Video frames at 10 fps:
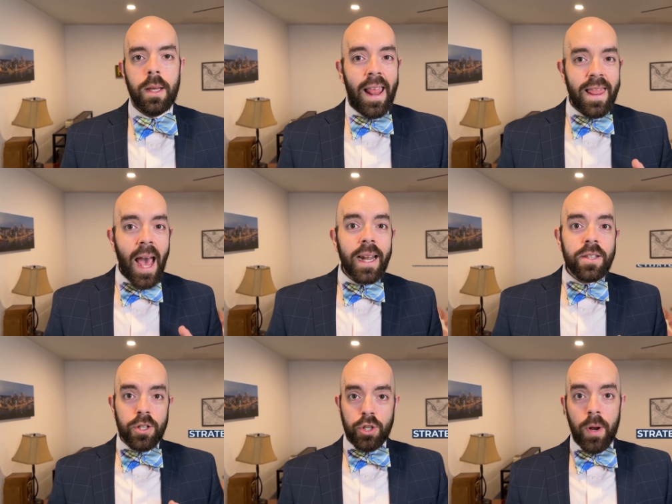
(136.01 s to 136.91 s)
And that is
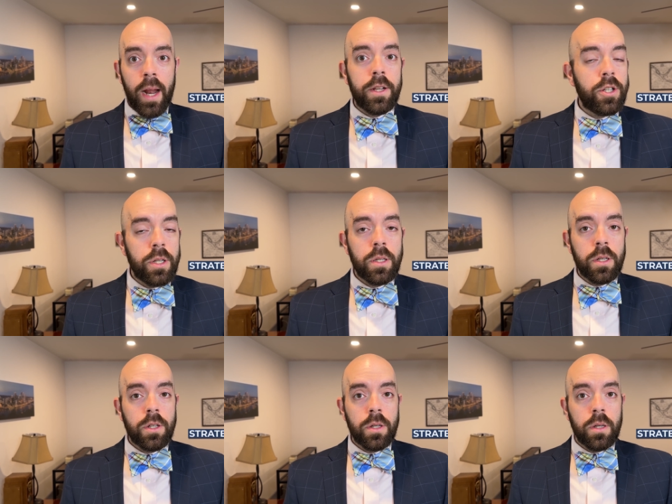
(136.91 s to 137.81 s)
a strategy
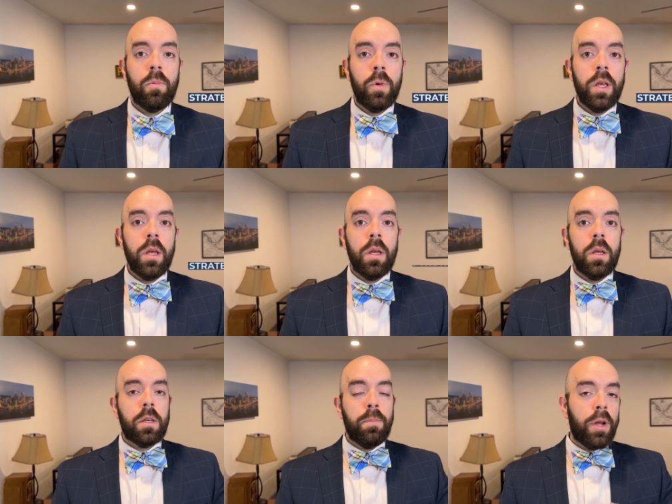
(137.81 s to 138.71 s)
decision. We
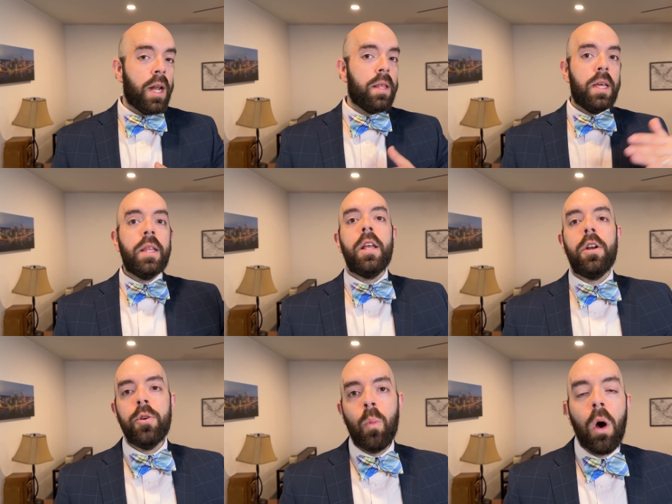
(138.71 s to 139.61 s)
can put anything in there
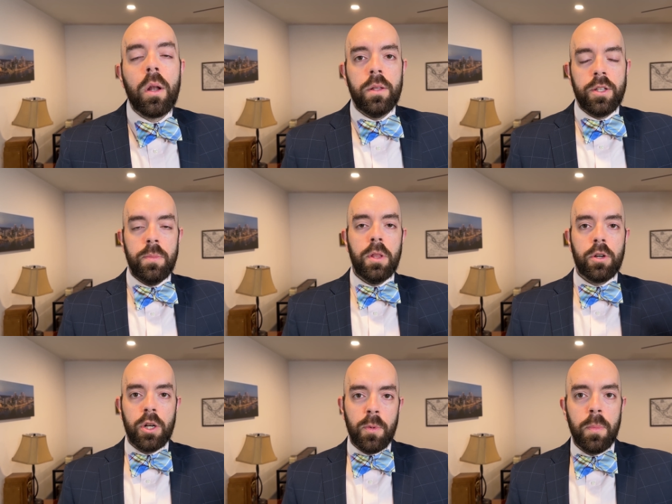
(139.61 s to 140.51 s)
you want. Doesn't mean they're
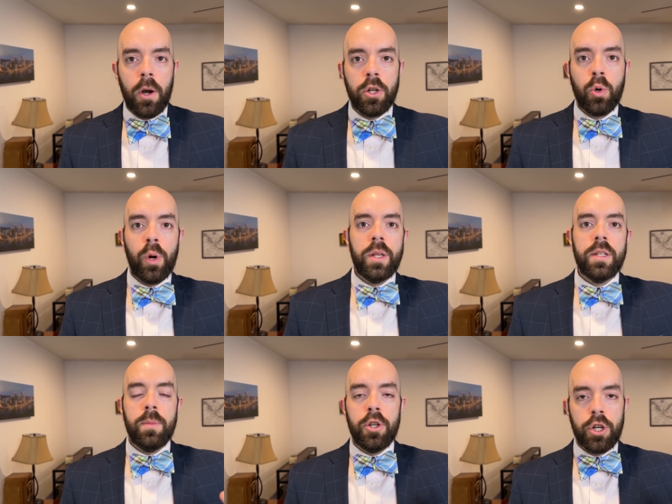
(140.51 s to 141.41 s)
going to be meritorious,
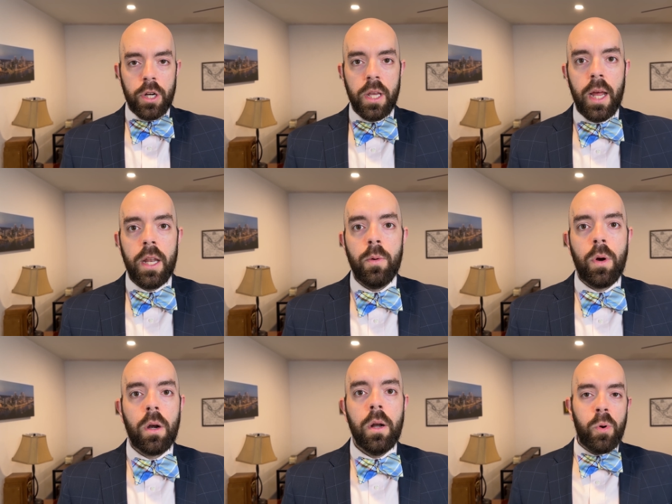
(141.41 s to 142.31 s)
doesn't mean you're going to get anywhere.